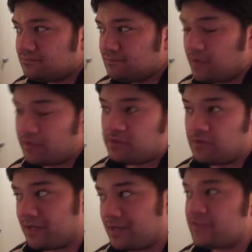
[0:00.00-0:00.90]
You can do
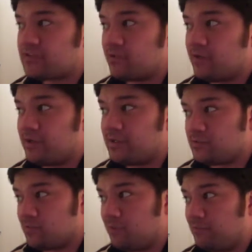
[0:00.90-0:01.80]
the Kessel Run in
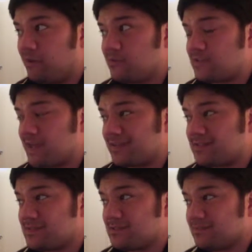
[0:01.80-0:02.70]
12 parsecs.